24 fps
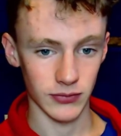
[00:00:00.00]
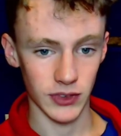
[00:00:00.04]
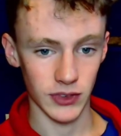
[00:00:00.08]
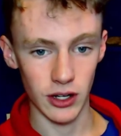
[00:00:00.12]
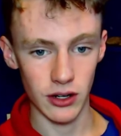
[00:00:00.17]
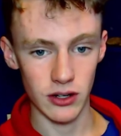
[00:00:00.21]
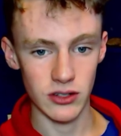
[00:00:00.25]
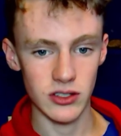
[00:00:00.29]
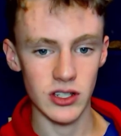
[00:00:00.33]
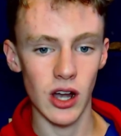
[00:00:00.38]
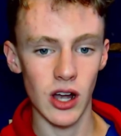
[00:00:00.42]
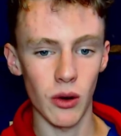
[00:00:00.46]

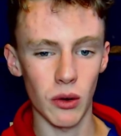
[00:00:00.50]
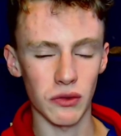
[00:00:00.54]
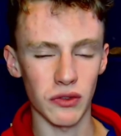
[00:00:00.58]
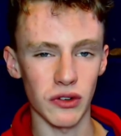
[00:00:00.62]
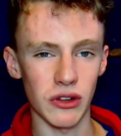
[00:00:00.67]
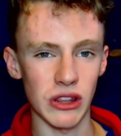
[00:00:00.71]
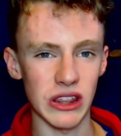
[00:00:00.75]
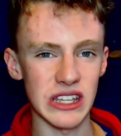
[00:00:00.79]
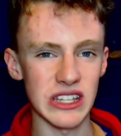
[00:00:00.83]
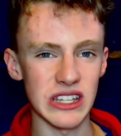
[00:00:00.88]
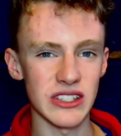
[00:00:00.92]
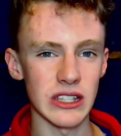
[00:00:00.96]
There's,
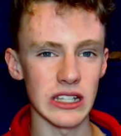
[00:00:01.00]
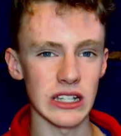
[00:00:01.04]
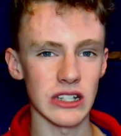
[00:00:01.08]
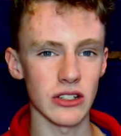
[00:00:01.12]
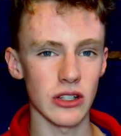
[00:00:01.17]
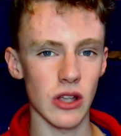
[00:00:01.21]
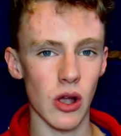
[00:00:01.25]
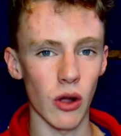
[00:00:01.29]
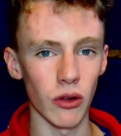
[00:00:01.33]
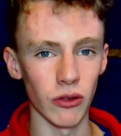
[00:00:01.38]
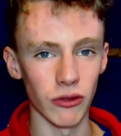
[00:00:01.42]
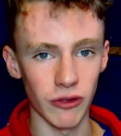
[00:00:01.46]
however, these things
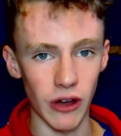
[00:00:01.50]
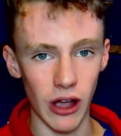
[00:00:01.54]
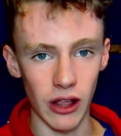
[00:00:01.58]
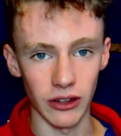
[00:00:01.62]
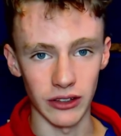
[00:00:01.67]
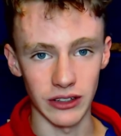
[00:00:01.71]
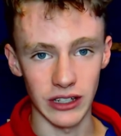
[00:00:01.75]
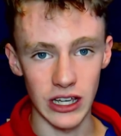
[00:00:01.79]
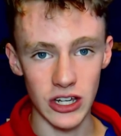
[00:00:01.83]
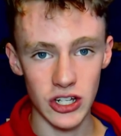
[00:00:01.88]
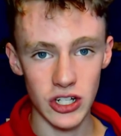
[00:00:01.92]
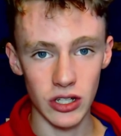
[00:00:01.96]
called
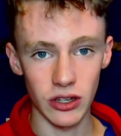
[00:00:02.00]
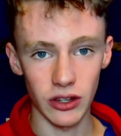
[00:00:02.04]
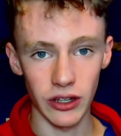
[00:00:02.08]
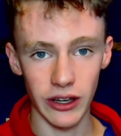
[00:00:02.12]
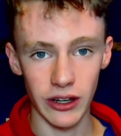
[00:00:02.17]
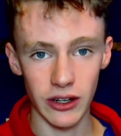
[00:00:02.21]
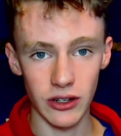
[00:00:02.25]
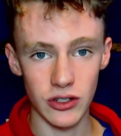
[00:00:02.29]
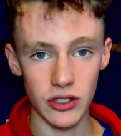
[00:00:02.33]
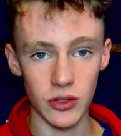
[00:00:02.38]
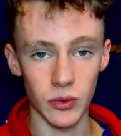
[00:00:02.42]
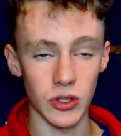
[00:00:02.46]
validation
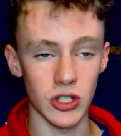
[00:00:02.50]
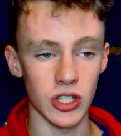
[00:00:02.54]
layers,